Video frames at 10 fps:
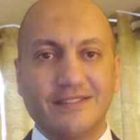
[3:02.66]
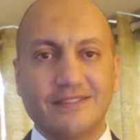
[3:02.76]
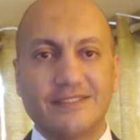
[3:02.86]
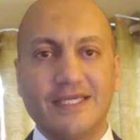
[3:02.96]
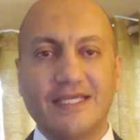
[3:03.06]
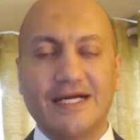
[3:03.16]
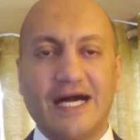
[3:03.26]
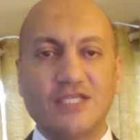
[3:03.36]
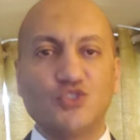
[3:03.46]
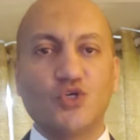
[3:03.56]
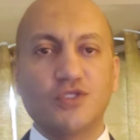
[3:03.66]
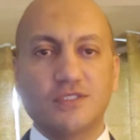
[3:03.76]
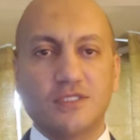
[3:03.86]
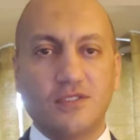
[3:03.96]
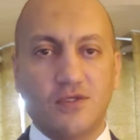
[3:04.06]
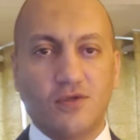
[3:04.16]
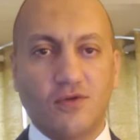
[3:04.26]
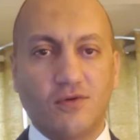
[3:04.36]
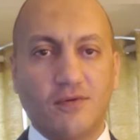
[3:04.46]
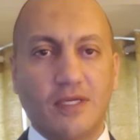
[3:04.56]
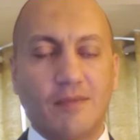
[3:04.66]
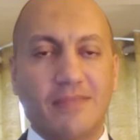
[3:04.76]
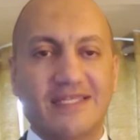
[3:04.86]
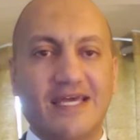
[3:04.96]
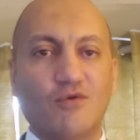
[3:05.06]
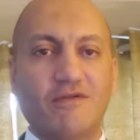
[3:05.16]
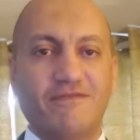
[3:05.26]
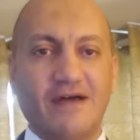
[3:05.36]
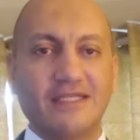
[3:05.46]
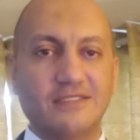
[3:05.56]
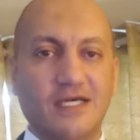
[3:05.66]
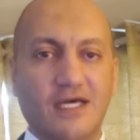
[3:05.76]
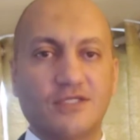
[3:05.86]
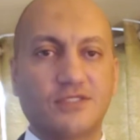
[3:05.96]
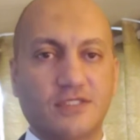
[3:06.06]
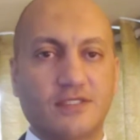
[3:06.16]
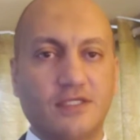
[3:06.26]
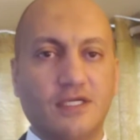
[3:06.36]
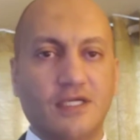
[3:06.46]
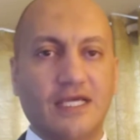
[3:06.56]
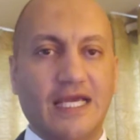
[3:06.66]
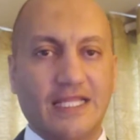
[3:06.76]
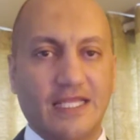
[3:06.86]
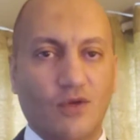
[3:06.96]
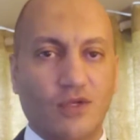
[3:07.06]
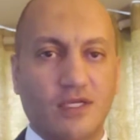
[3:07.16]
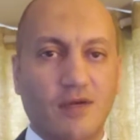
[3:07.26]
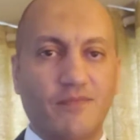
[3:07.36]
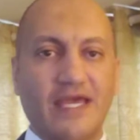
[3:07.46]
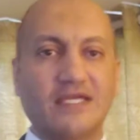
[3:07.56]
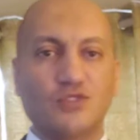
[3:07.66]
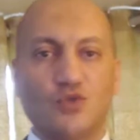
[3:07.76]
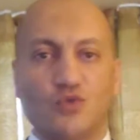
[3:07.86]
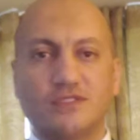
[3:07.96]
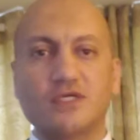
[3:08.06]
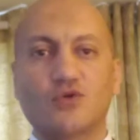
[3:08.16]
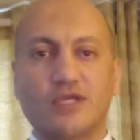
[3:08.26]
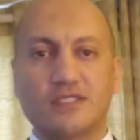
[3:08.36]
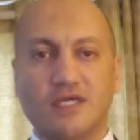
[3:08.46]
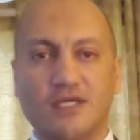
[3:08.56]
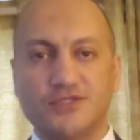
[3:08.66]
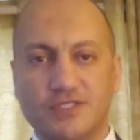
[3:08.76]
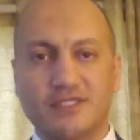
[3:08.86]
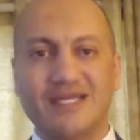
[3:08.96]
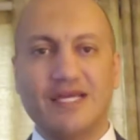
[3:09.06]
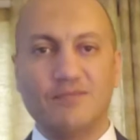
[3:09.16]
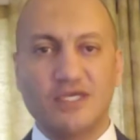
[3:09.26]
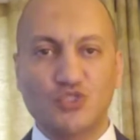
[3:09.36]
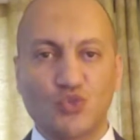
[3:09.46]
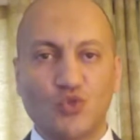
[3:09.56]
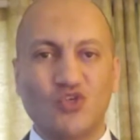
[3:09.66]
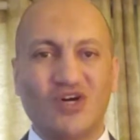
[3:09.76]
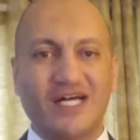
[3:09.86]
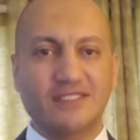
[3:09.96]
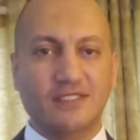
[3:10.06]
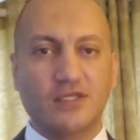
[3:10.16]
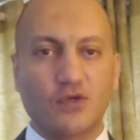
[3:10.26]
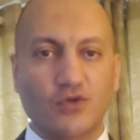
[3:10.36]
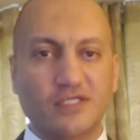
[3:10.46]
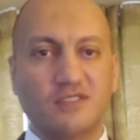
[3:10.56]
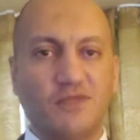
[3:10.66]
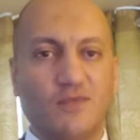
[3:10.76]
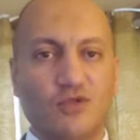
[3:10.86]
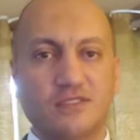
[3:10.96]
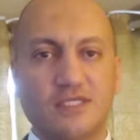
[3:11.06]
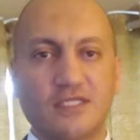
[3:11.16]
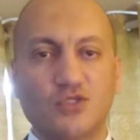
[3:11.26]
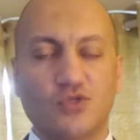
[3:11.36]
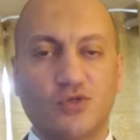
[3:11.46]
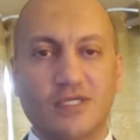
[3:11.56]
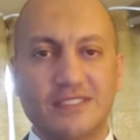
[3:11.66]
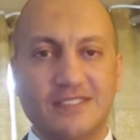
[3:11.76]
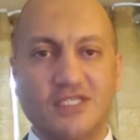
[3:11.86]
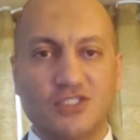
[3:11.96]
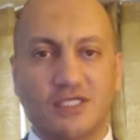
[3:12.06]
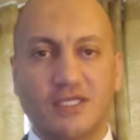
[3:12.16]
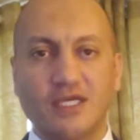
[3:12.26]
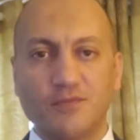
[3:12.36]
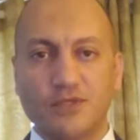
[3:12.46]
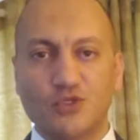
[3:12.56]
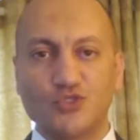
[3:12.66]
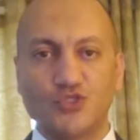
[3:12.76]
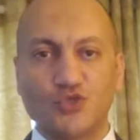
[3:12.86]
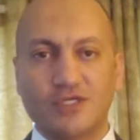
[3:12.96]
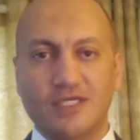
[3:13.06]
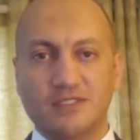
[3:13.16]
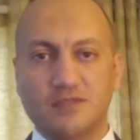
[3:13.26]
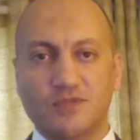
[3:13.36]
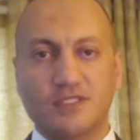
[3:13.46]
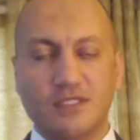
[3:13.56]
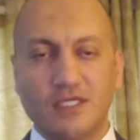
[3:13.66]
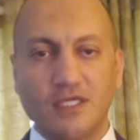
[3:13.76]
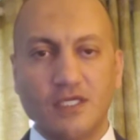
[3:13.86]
saying, I don't know, but I will find the answer and I will come back to you with the correct answer. And make sure you ask the correct people inside your organization, because your customer